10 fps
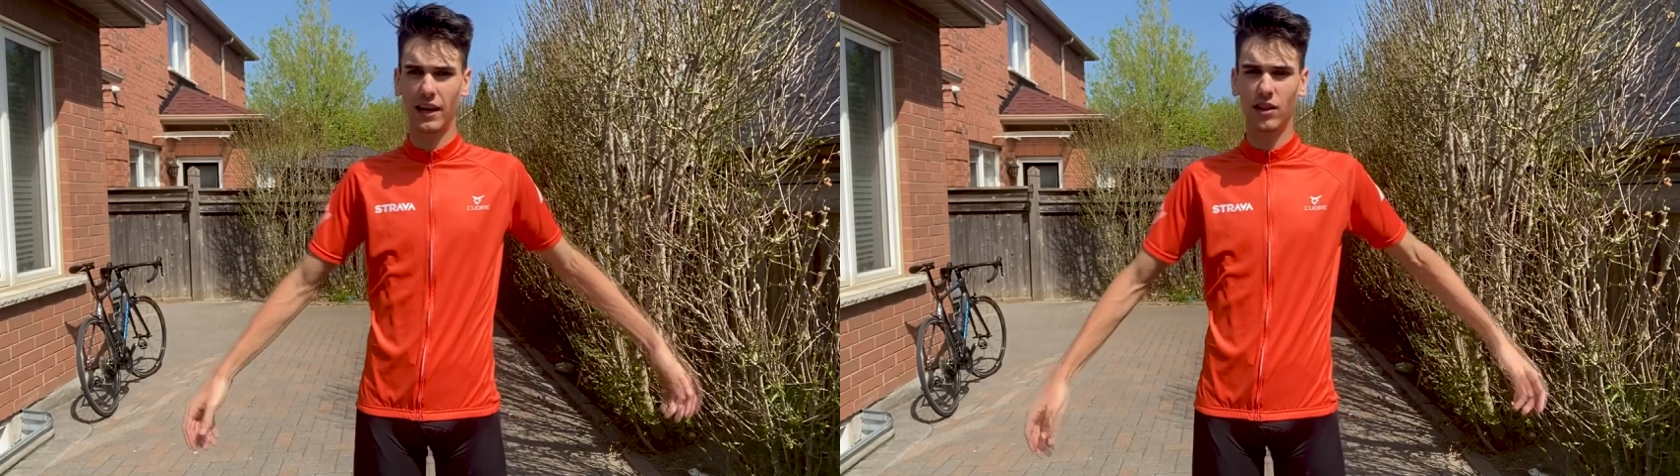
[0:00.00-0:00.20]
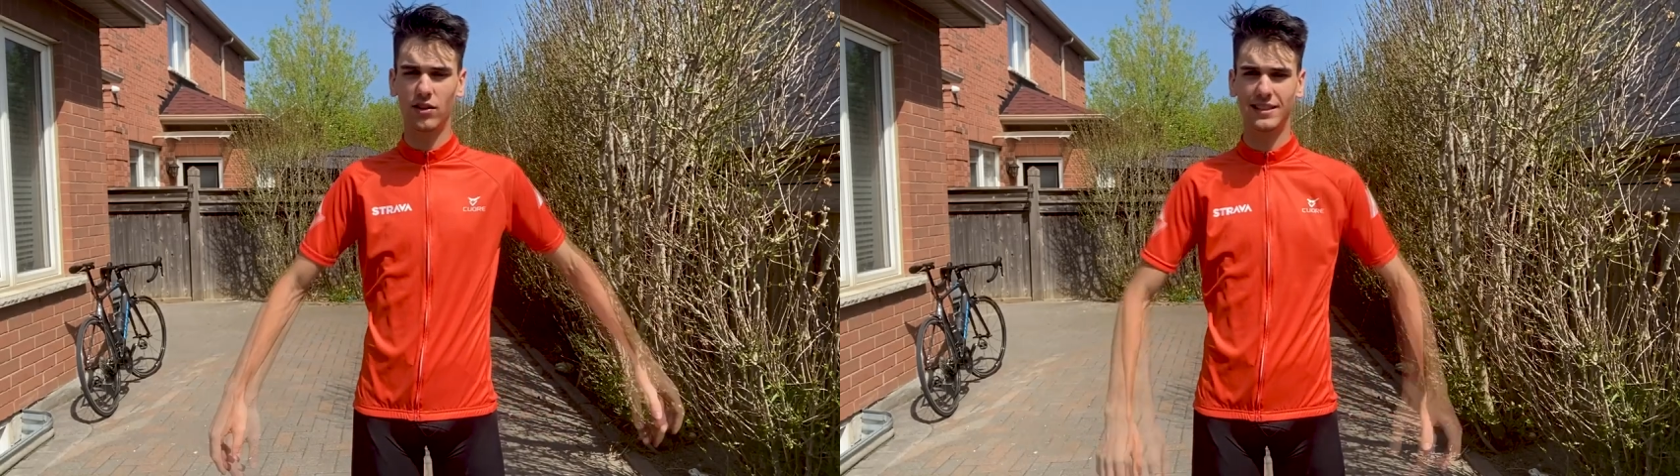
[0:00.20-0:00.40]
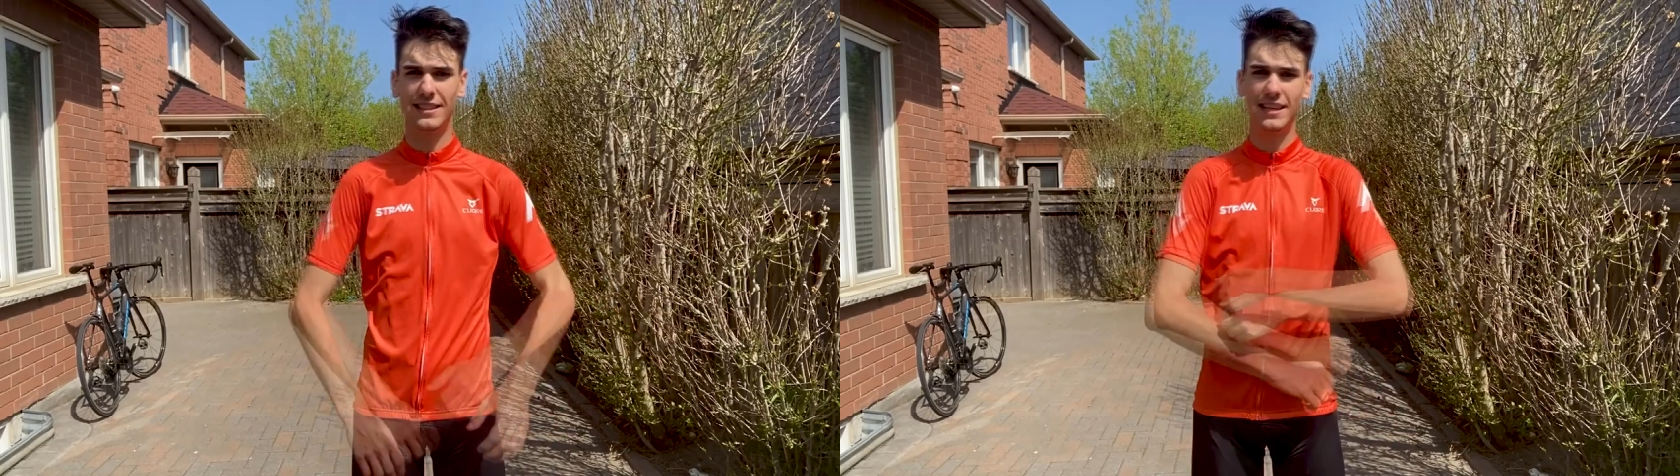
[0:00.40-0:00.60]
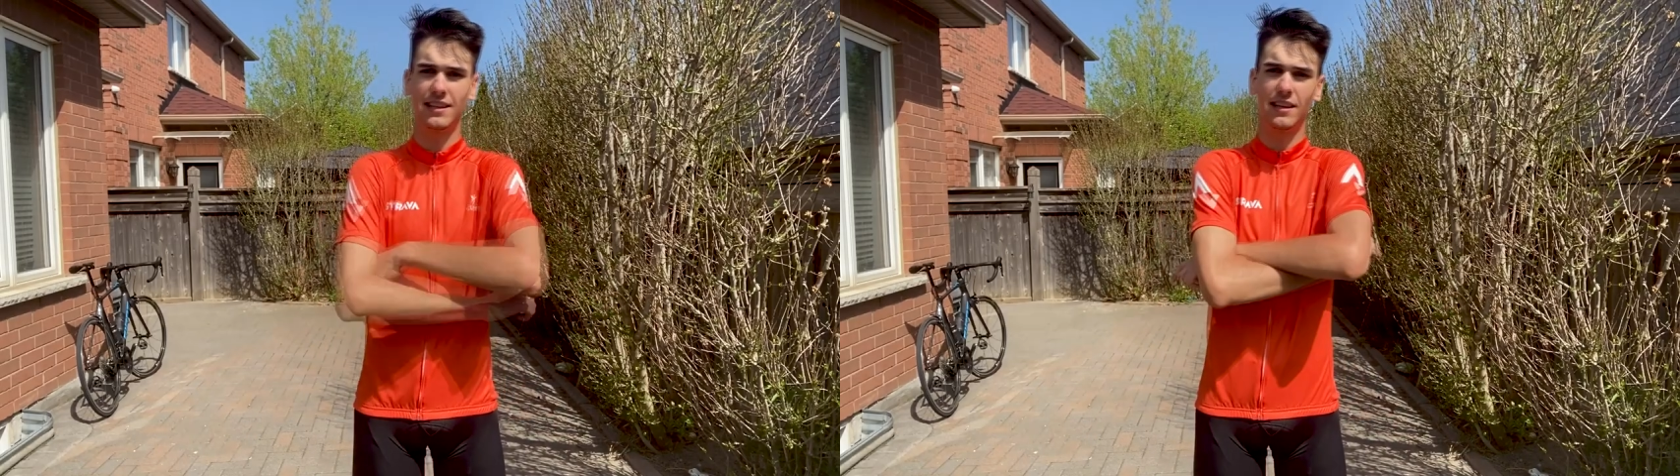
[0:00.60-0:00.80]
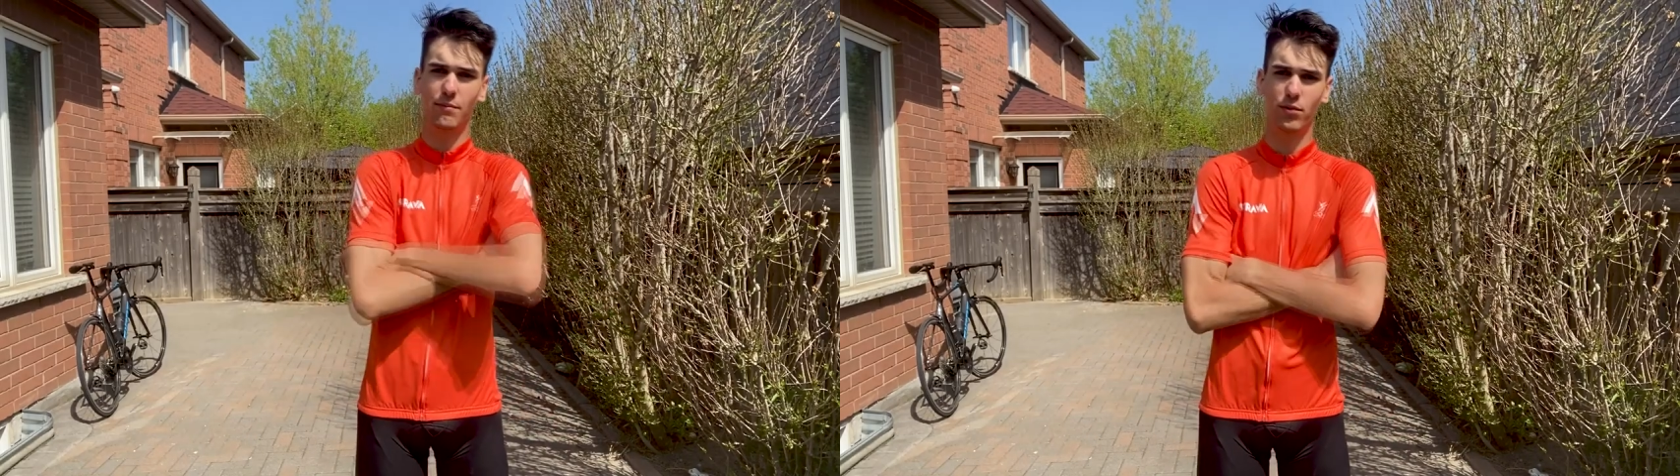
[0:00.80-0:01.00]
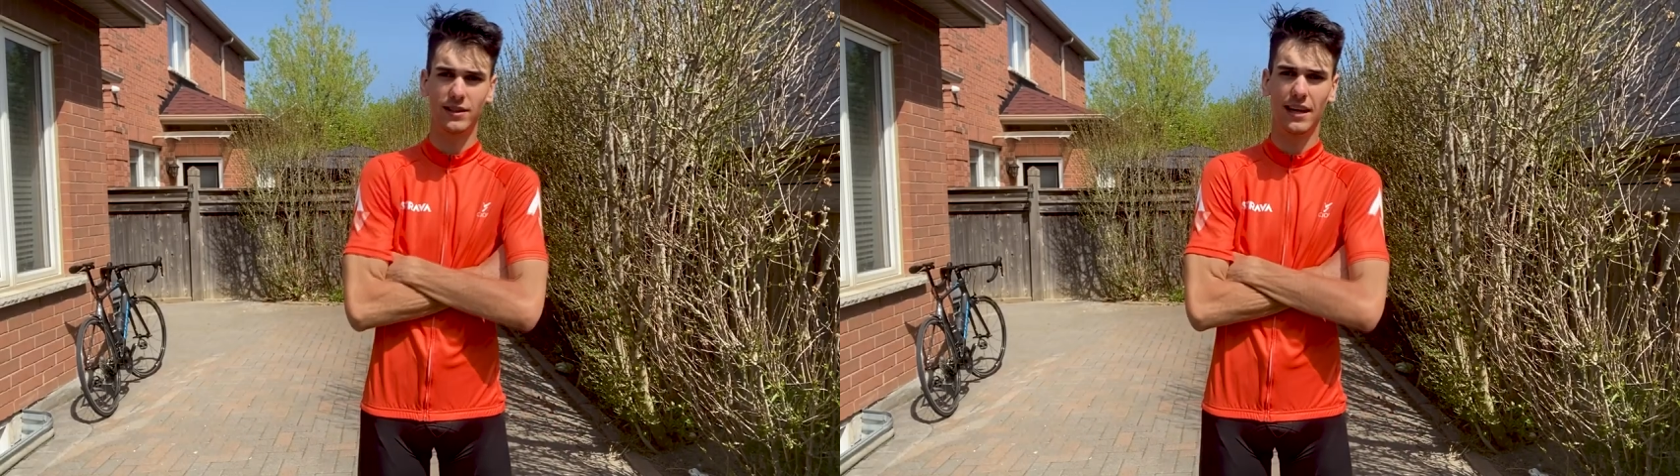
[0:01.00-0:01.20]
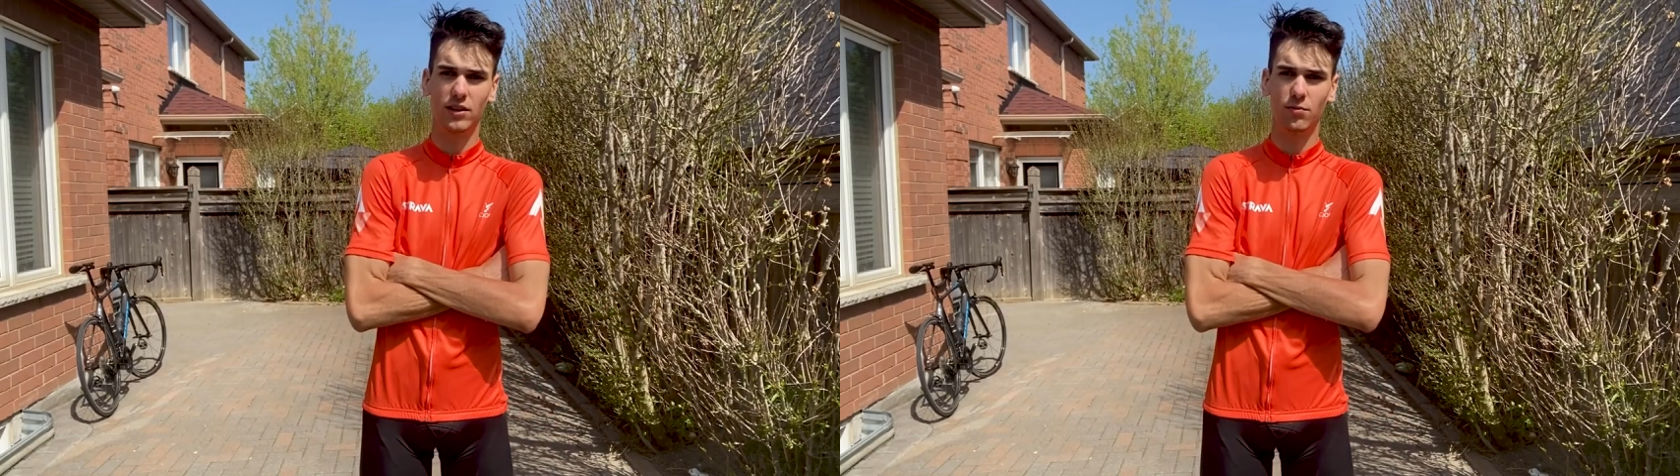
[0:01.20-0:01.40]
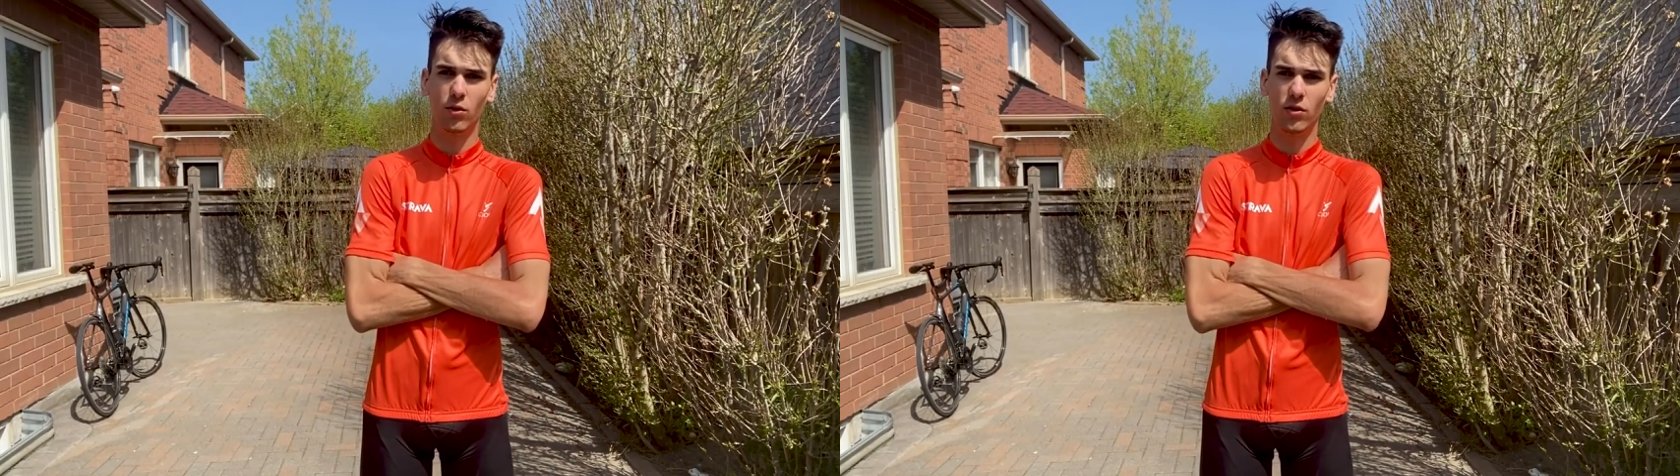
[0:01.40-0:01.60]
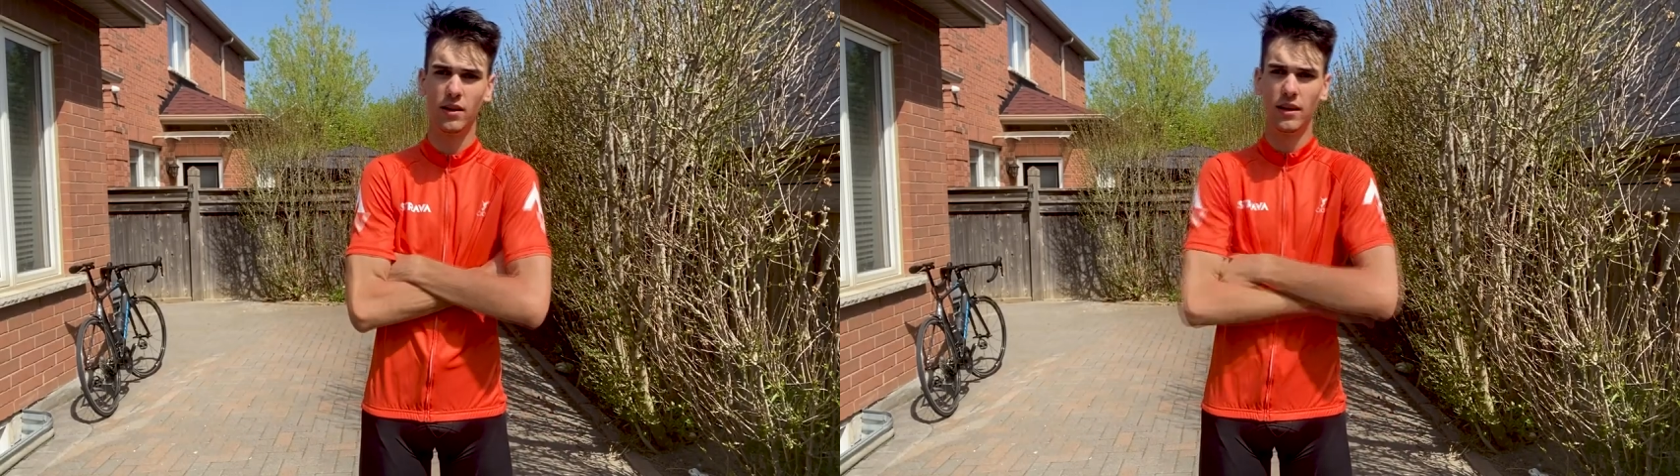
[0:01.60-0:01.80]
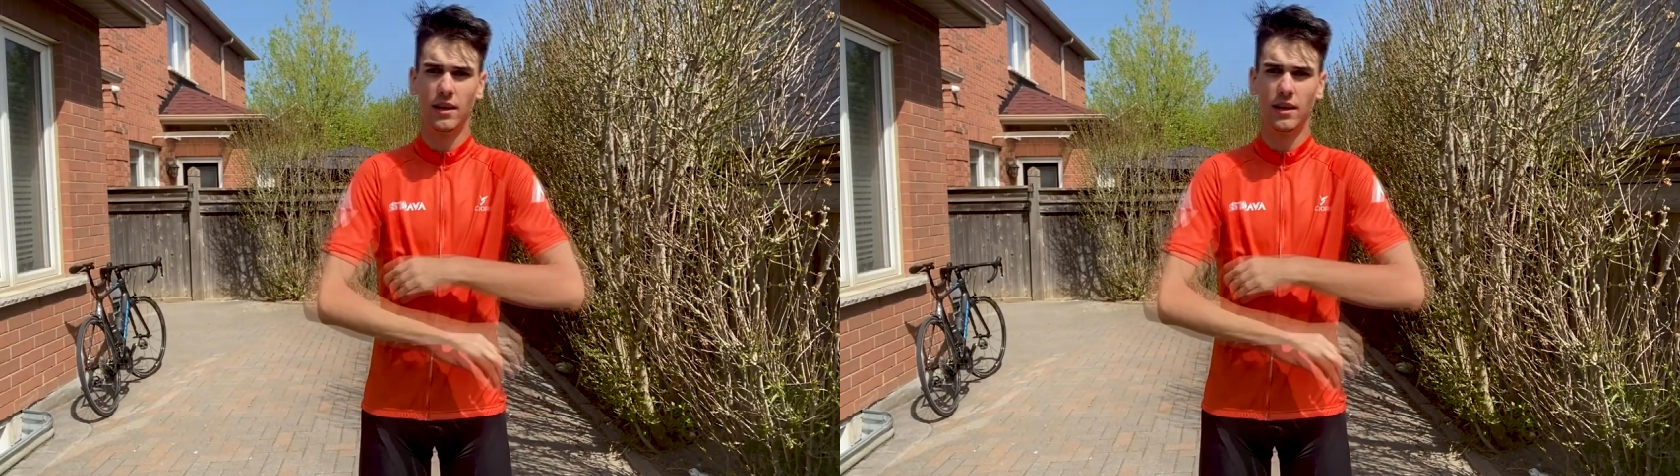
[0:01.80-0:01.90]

it looks decently presentable.